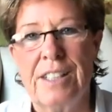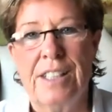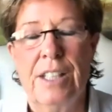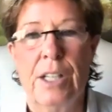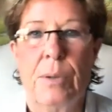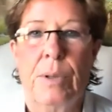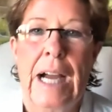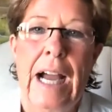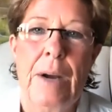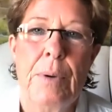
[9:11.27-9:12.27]
You know,
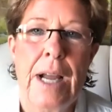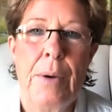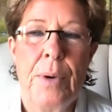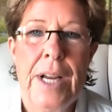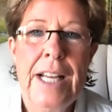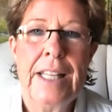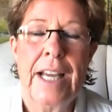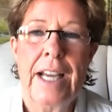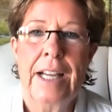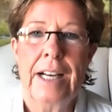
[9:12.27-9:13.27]
when I read
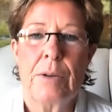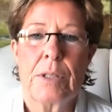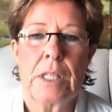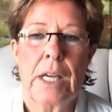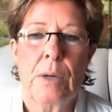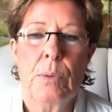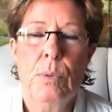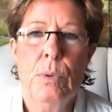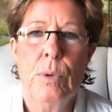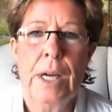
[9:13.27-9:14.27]
that, I was like,
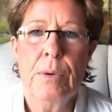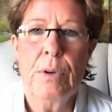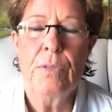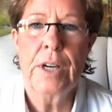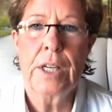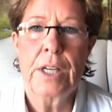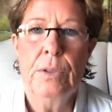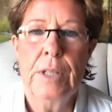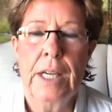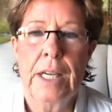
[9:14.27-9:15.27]
"Ooh, I don't know if I could
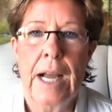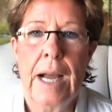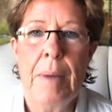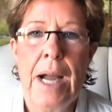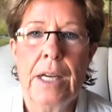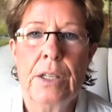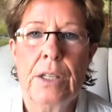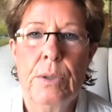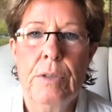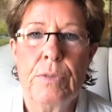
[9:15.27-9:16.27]
do that. I might could
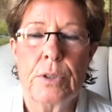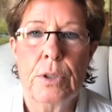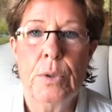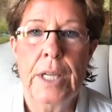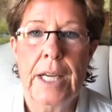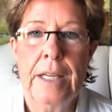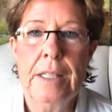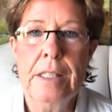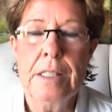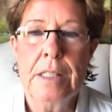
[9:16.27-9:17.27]
do it for two
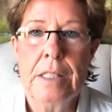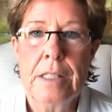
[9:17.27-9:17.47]
days,